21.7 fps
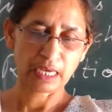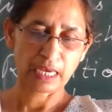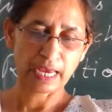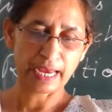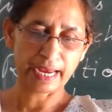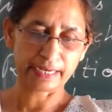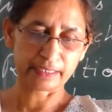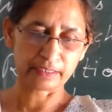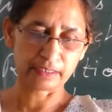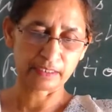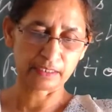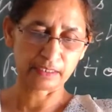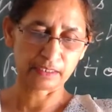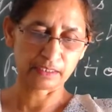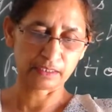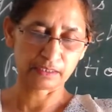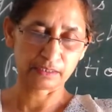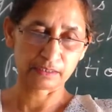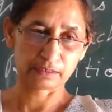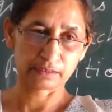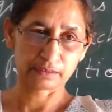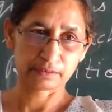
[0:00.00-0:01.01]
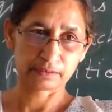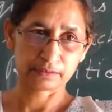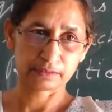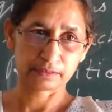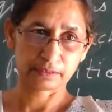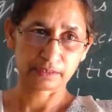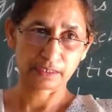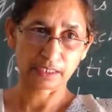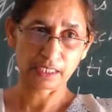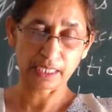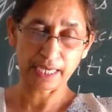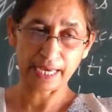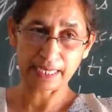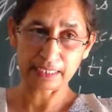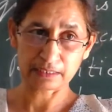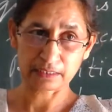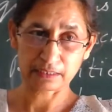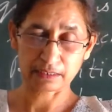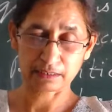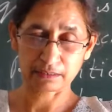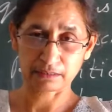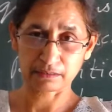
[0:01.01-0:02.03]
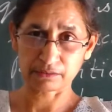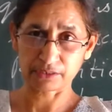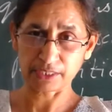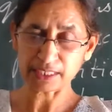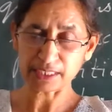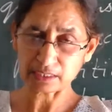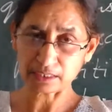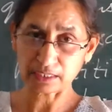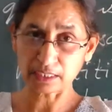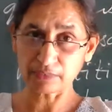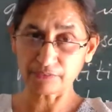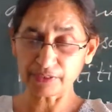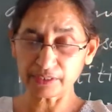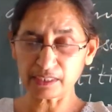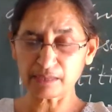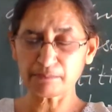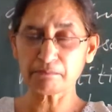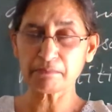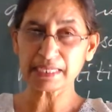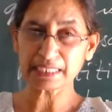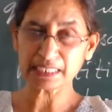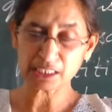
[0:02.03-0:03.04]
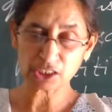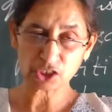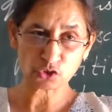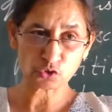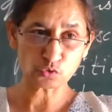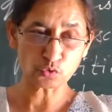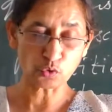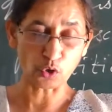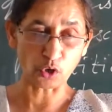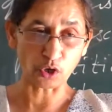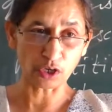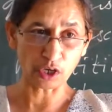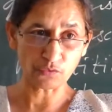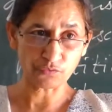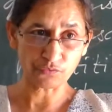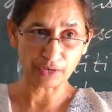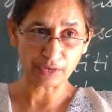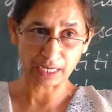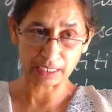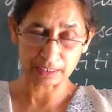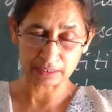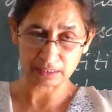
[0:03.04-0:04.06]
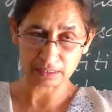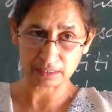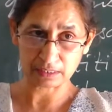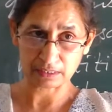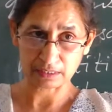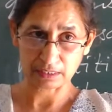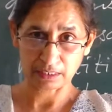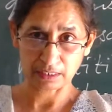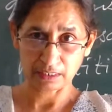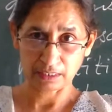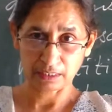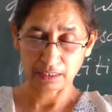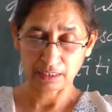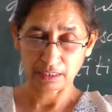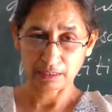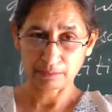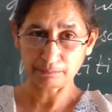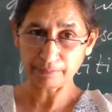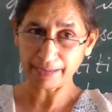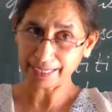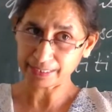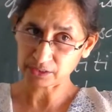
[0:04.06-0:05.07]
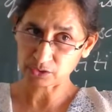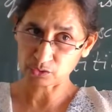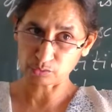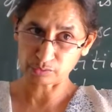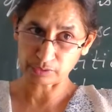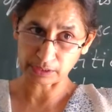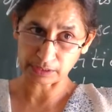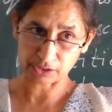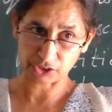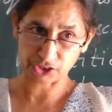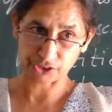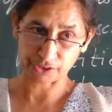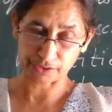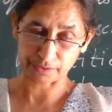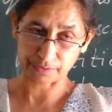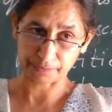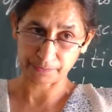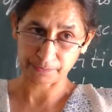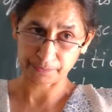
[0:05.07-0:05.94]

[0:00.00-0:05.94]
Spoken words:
and he has just given a message to all of us back to nature.